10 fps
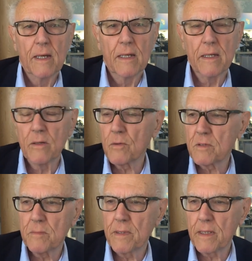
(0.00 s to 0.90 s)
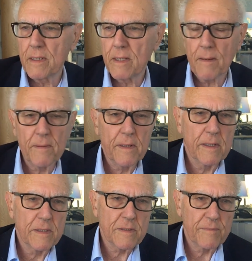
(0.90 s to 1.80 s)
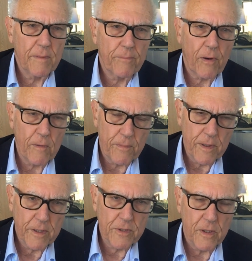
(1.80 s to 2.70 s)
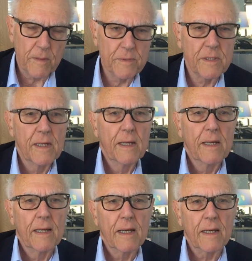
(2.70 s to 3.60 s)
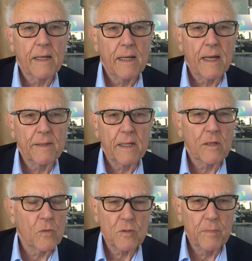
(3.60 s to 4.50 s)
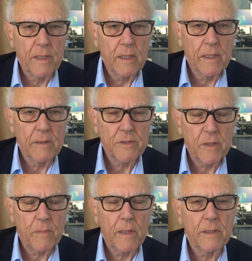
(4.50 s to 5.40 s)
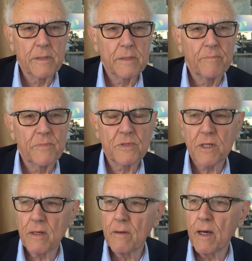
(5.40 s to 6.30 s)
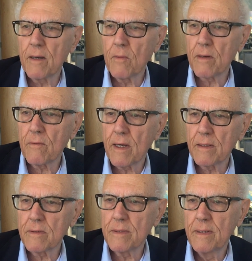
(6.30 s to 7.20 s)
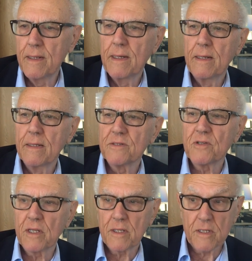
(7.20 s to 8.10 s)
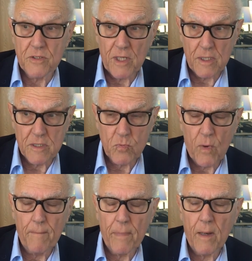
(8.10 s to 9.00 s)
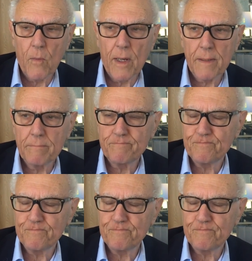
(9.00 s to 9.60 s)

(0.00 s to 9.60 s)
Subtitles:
it ought to be a couple of years of appropriate jobs and then it ought to be a year in general practice. So I went round seeing the consultants one by one